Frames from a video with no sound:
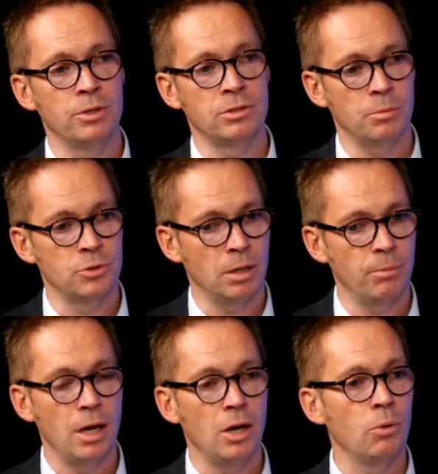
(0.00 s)
one-stop
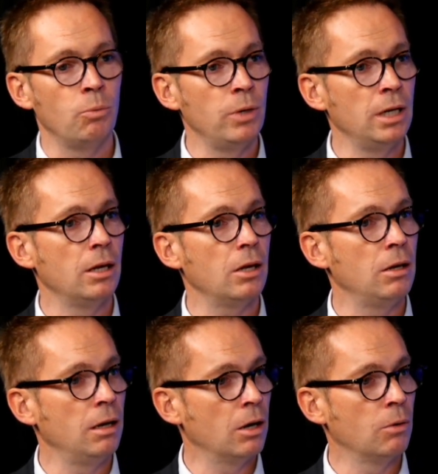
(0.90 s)
shop will
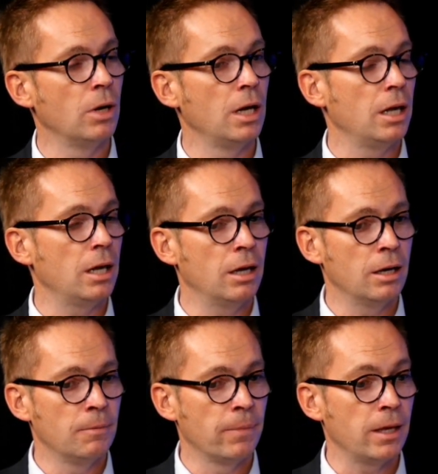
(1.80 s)
allow
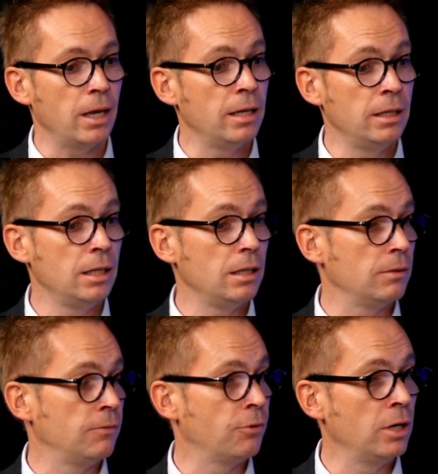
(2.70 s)
any
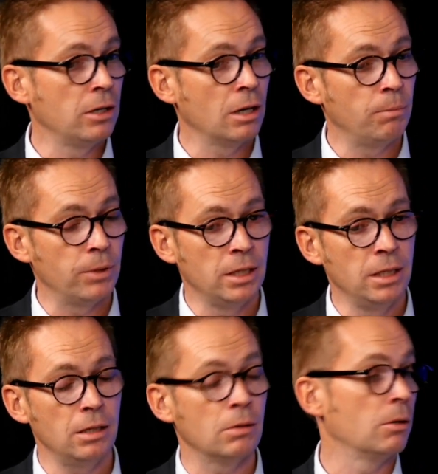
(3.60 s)
foreign
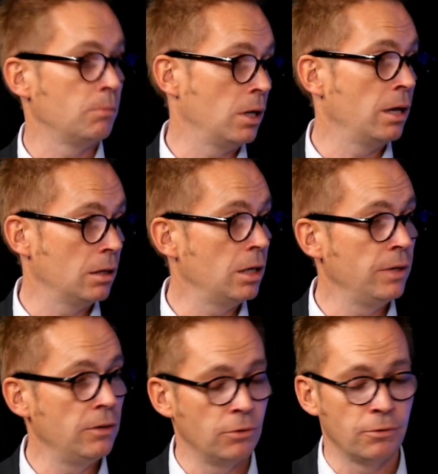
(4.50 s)
company, or
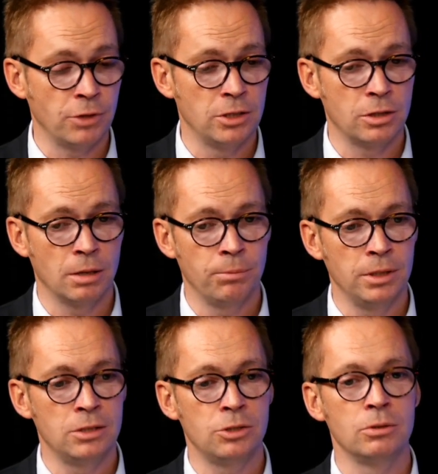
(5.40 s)
even a French
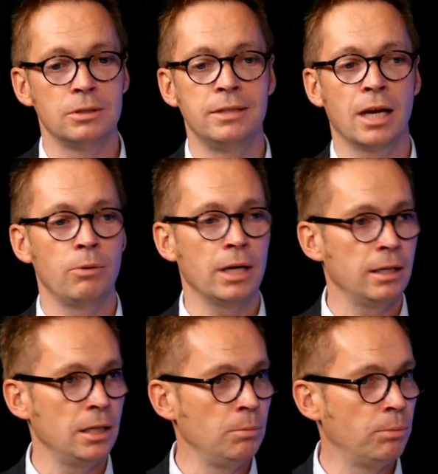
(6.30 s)
company, to
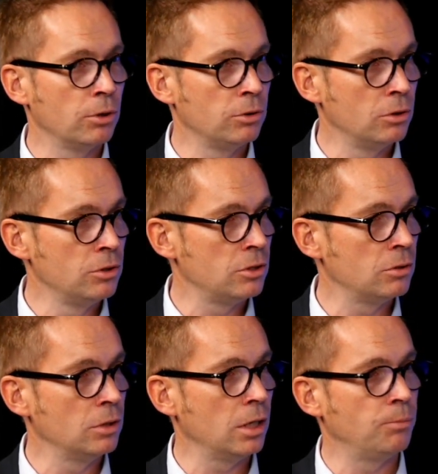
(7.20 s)
directly import goods
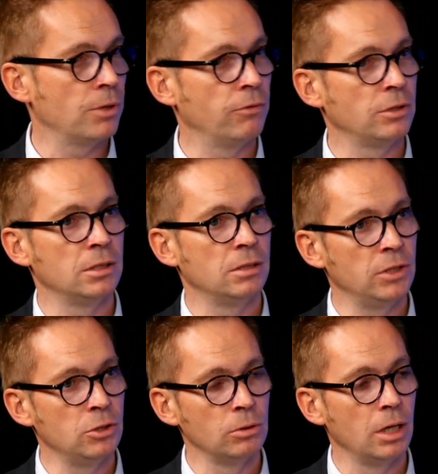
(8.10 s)
to a private
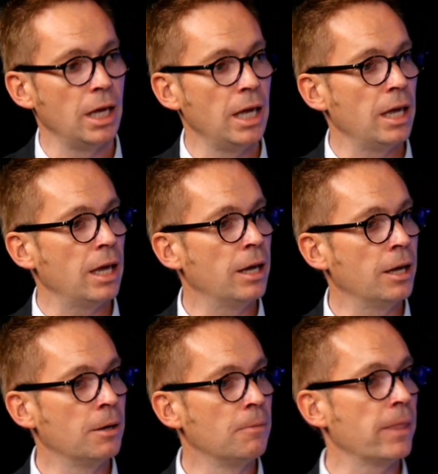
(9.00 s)
individual
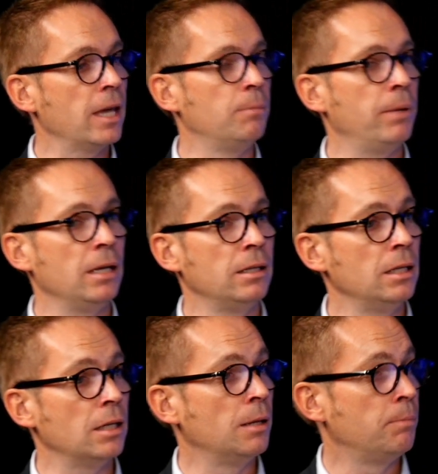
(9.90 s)
and paying
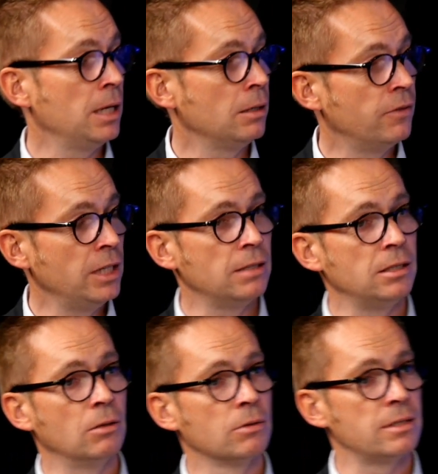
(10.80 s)
the
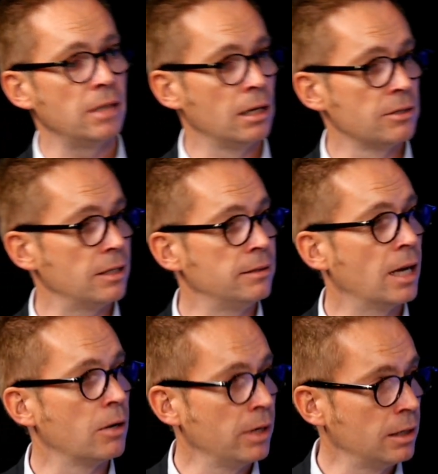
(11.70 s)
VAT on sales
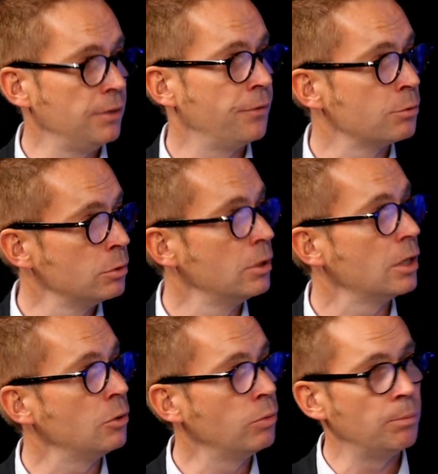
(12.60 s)
directly through
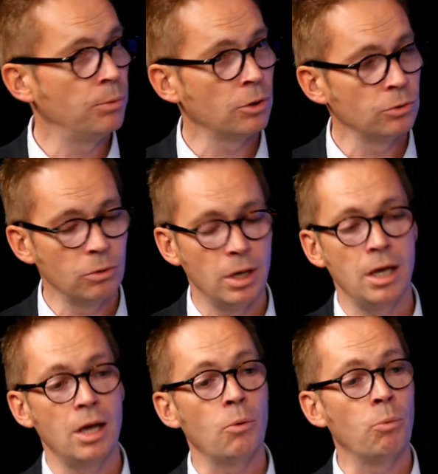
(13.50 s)
the web portal,
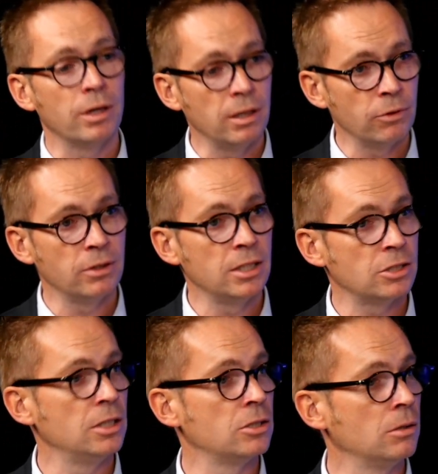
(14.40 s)
whatever the
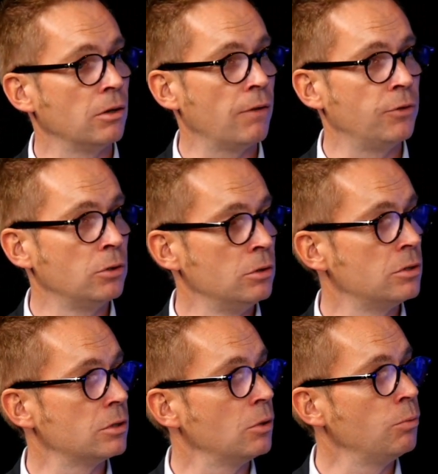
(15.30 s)
destination of the
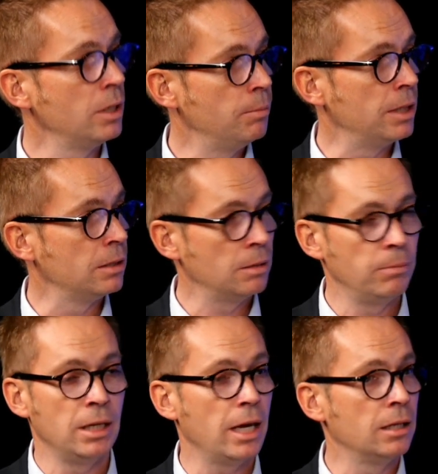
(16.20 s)
goods will be. It can
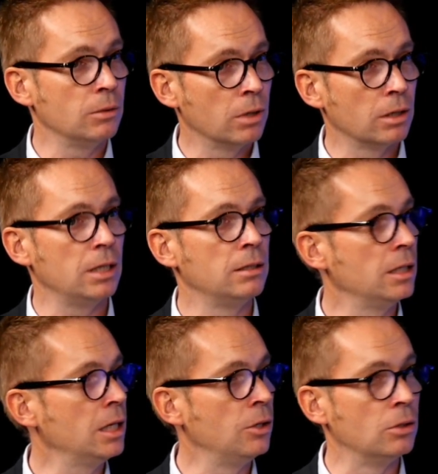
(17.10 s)
be anywhere in
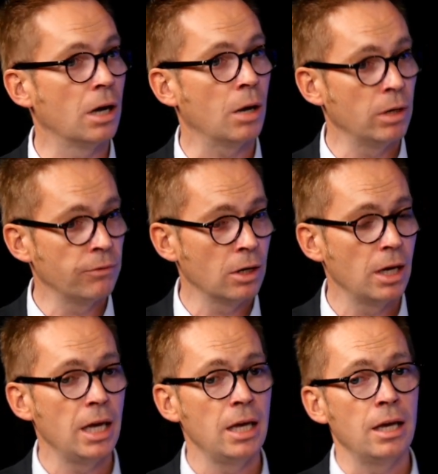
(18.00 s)
the EU. However,
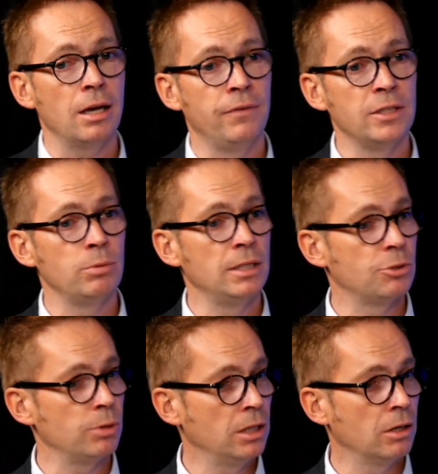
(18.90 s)
this will
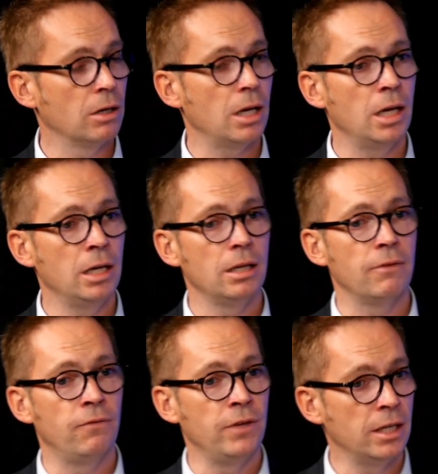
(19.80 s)
trigger a
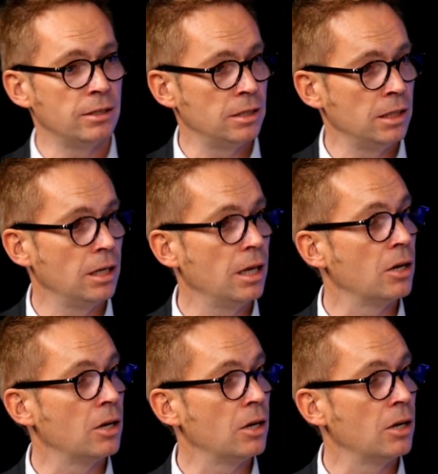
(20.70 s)
VAT